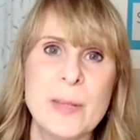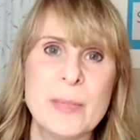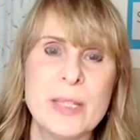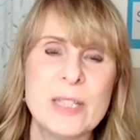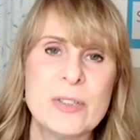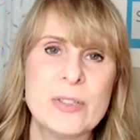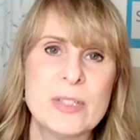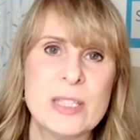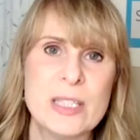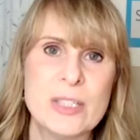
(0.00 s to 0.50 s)

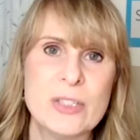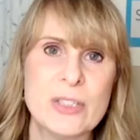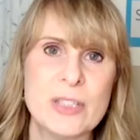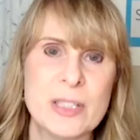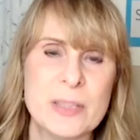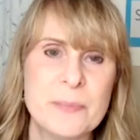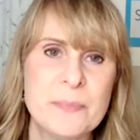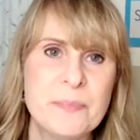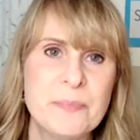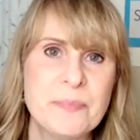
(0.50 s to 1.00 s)

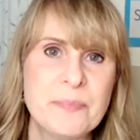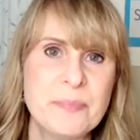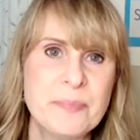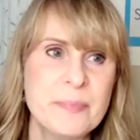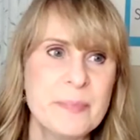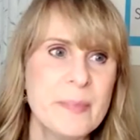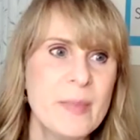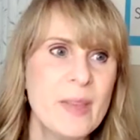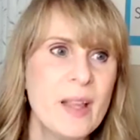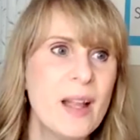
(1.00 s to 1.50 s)
tradition.
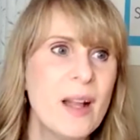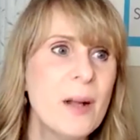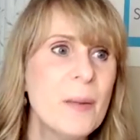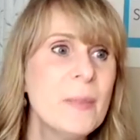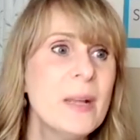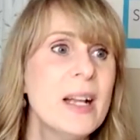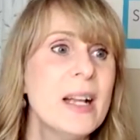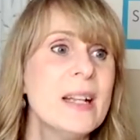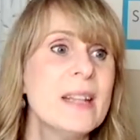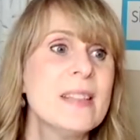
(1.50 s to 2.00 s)

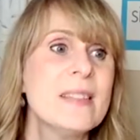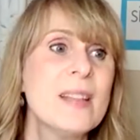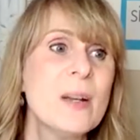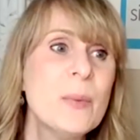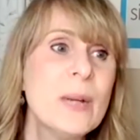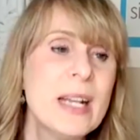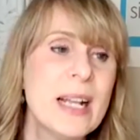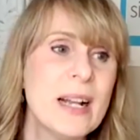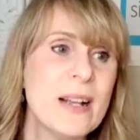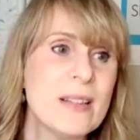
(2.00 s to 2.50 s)

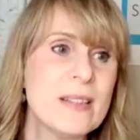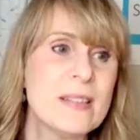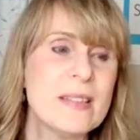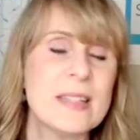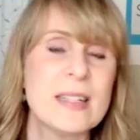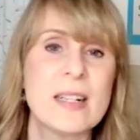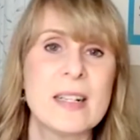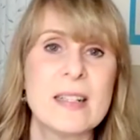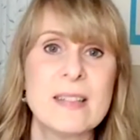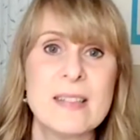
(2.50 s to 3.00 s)
Someone else
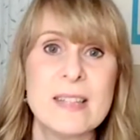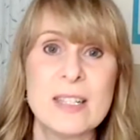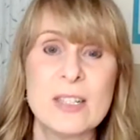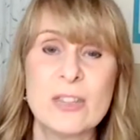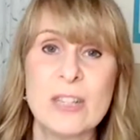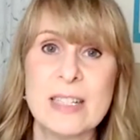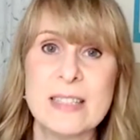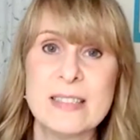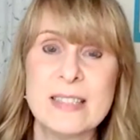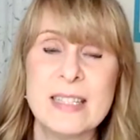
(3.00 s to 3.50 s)

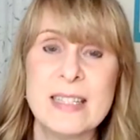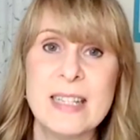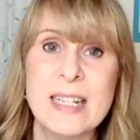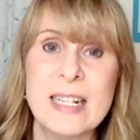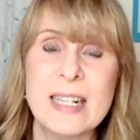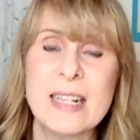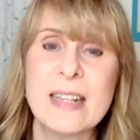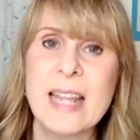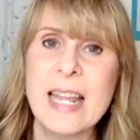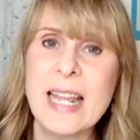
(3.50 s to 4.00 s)
suggested
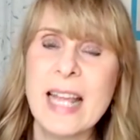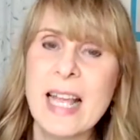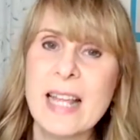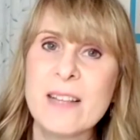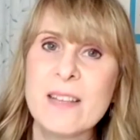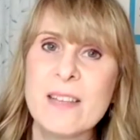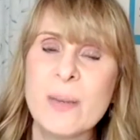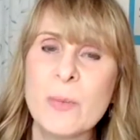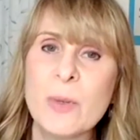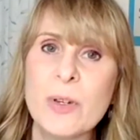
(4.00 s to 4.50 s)
that they
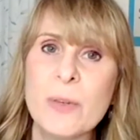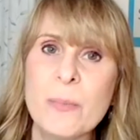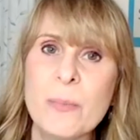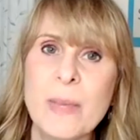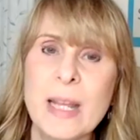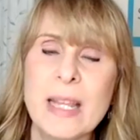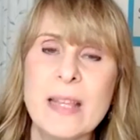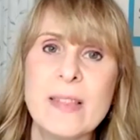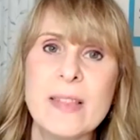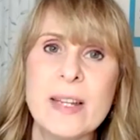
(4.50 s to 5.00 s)
had someone
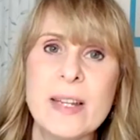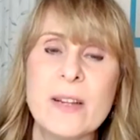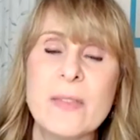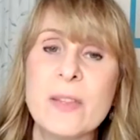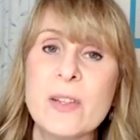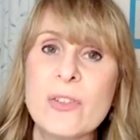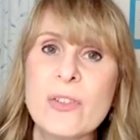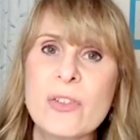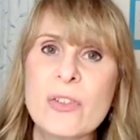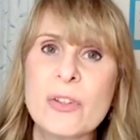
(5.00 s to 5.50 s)
make
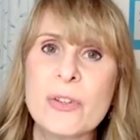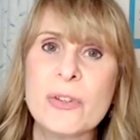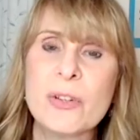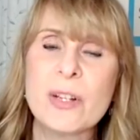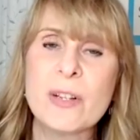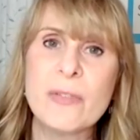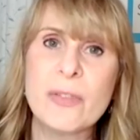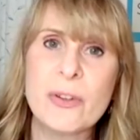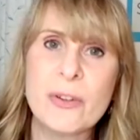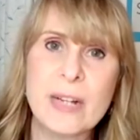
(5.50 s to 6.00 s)
the skirt
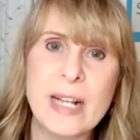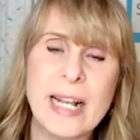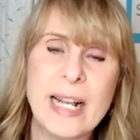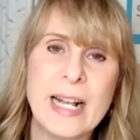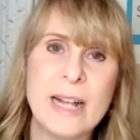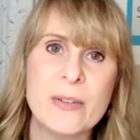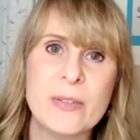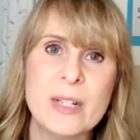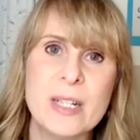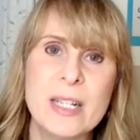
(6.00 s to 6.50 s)
of their
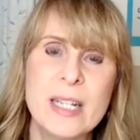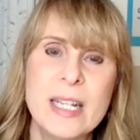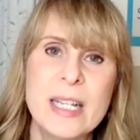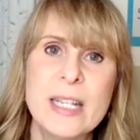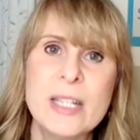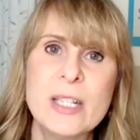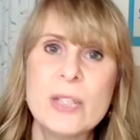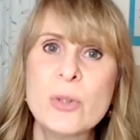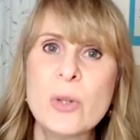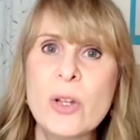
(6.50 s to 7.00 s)
gown
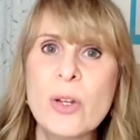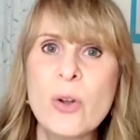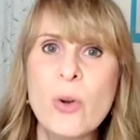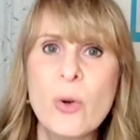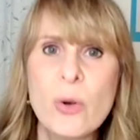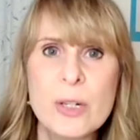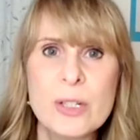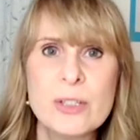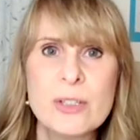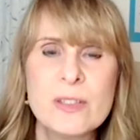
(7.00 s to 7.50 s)
into a
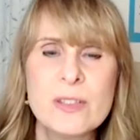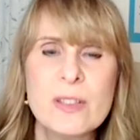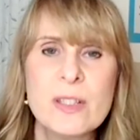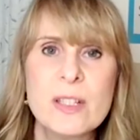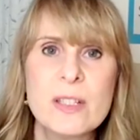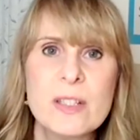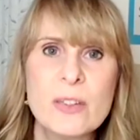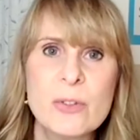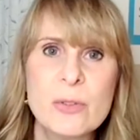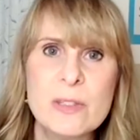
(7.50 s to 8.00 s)
gorgeous
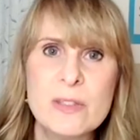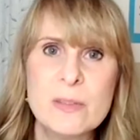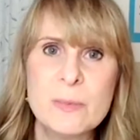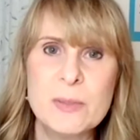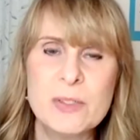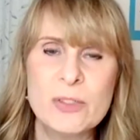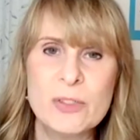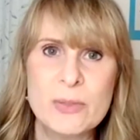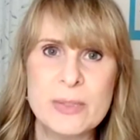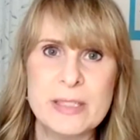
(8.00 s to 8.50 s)

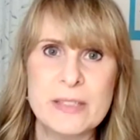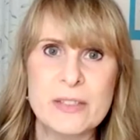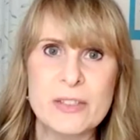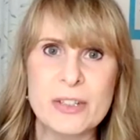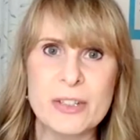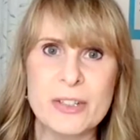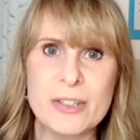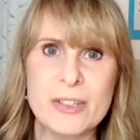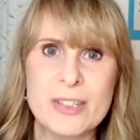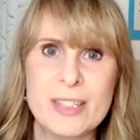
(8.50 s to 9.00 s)
Christmas tree
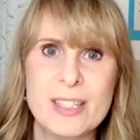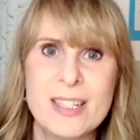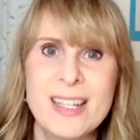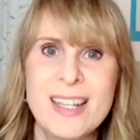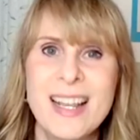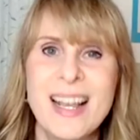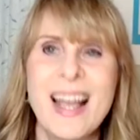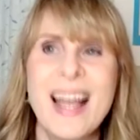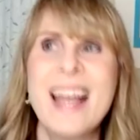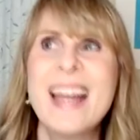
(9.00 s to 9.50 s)
skirt.
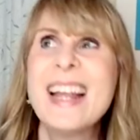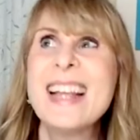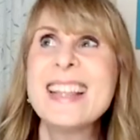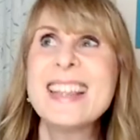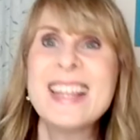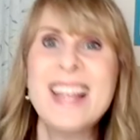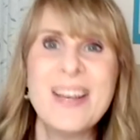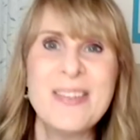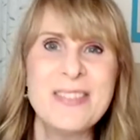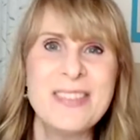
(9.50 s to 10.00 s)
And I
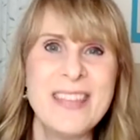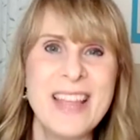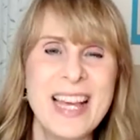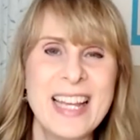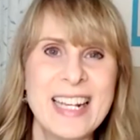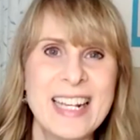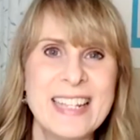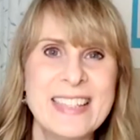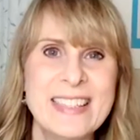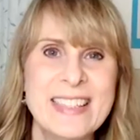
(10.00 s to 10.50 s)
loved that
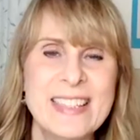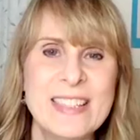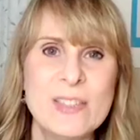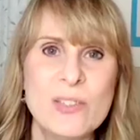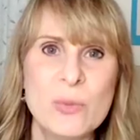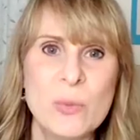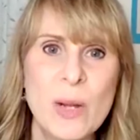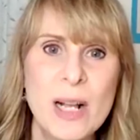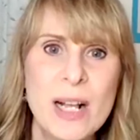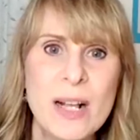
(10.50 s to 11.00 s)
idea
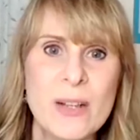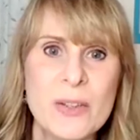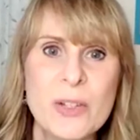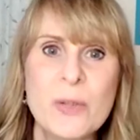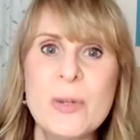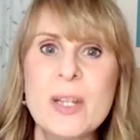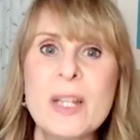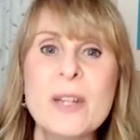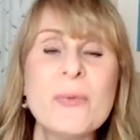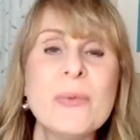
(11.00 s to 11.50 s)
as well. You
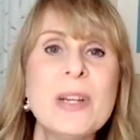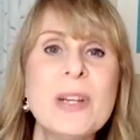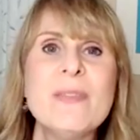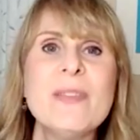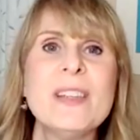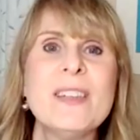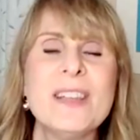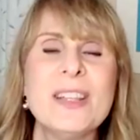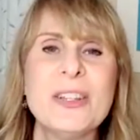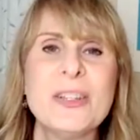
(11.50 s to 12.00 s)
can
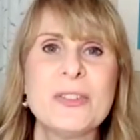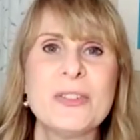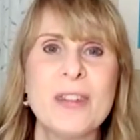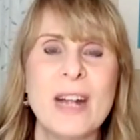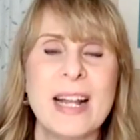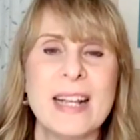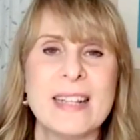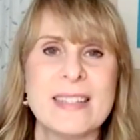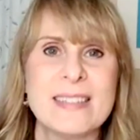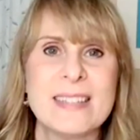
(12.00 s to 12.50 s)
revisit your
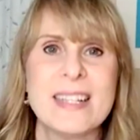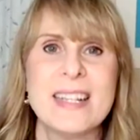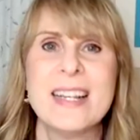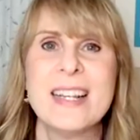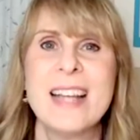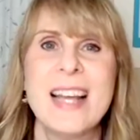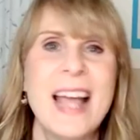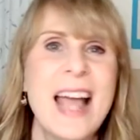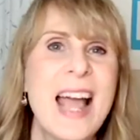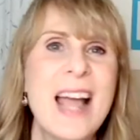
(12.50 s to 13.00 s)
dress
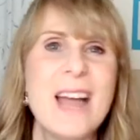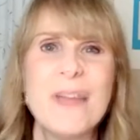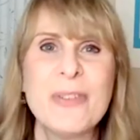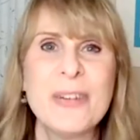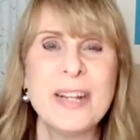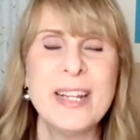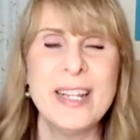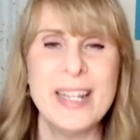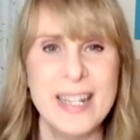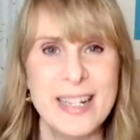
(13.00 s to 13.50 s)

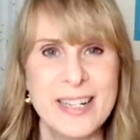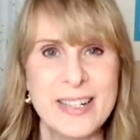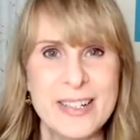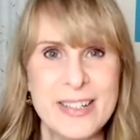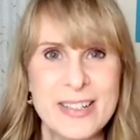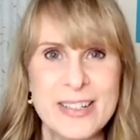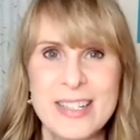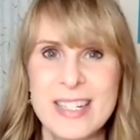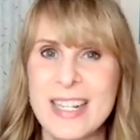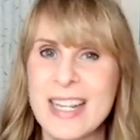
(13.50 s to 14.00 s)
every
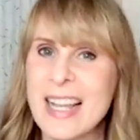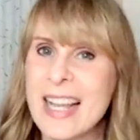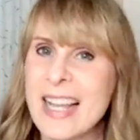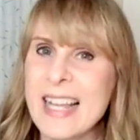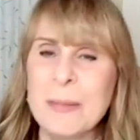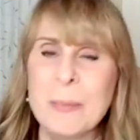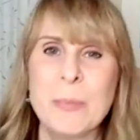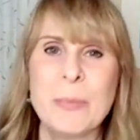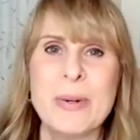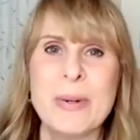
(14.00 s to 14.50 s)
year
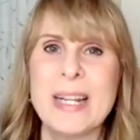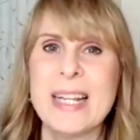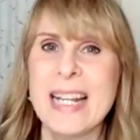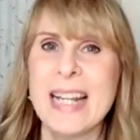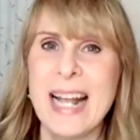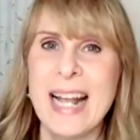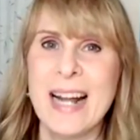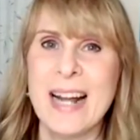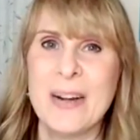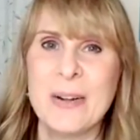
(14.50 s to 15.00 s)
and bring it
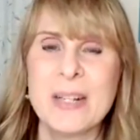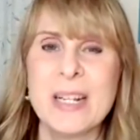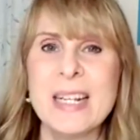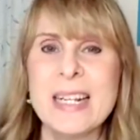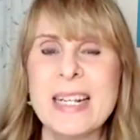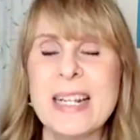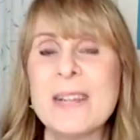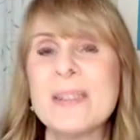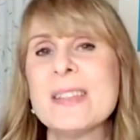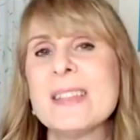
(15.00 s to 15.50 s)
out.
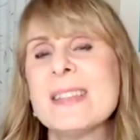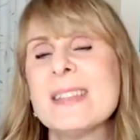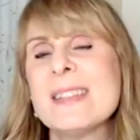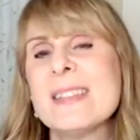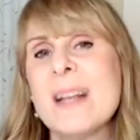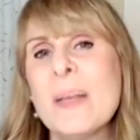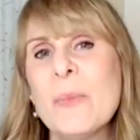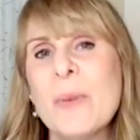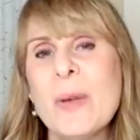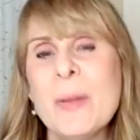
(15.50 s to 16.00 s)
Now,
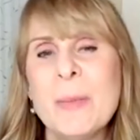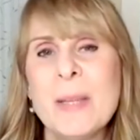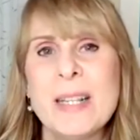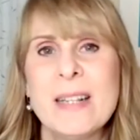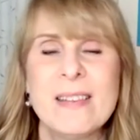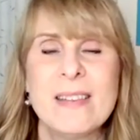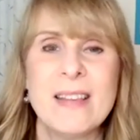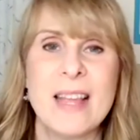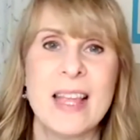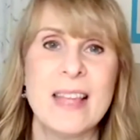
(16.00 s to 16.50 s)
some women
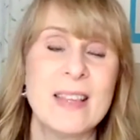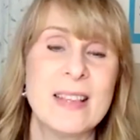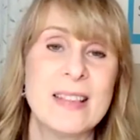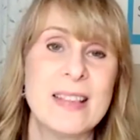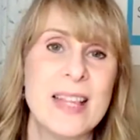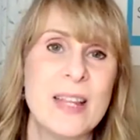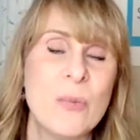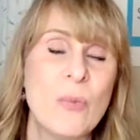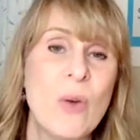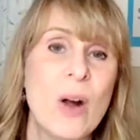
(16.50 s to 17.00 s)
say that
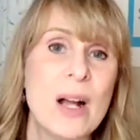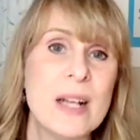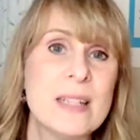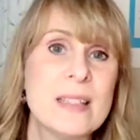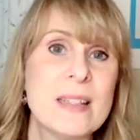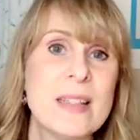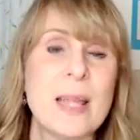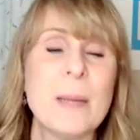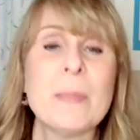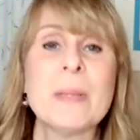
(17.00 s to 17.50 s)
they
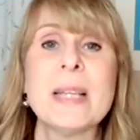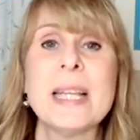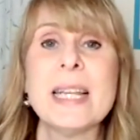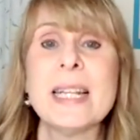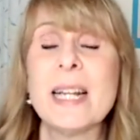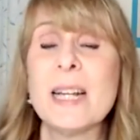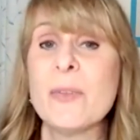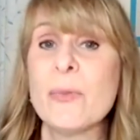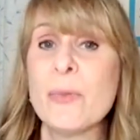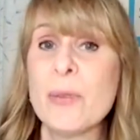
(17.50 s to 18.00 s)
plan
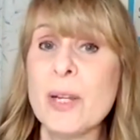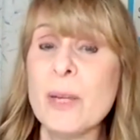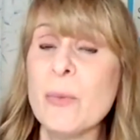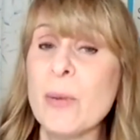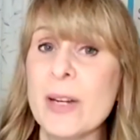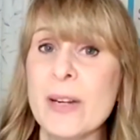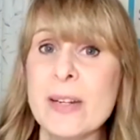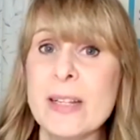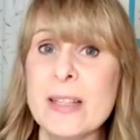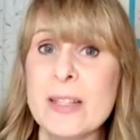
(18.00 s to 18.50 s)
on
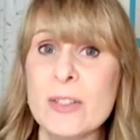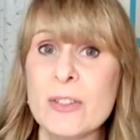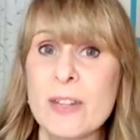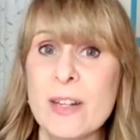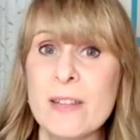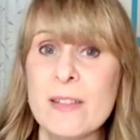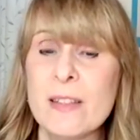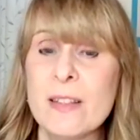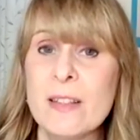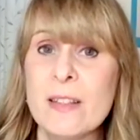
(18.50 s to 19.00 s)
re-wearing their
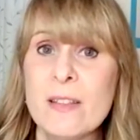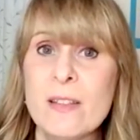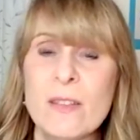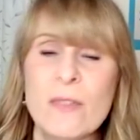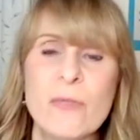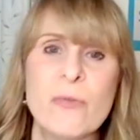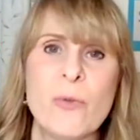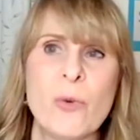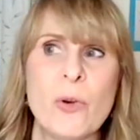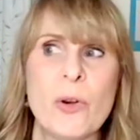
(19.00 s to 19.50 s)
dresses
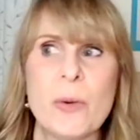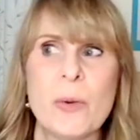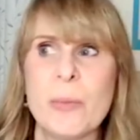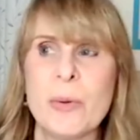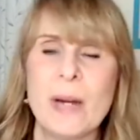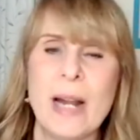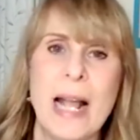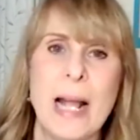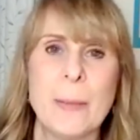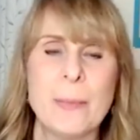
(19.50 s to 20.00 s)
for
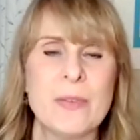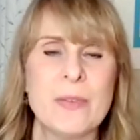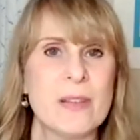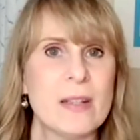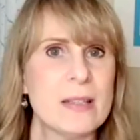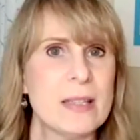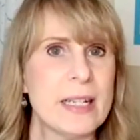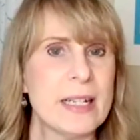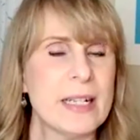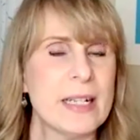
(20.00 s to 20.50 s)
perhaps
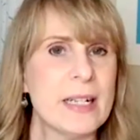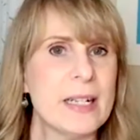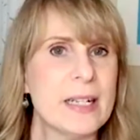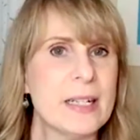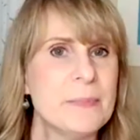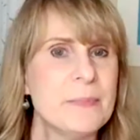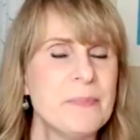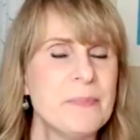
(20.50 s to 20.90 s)
like a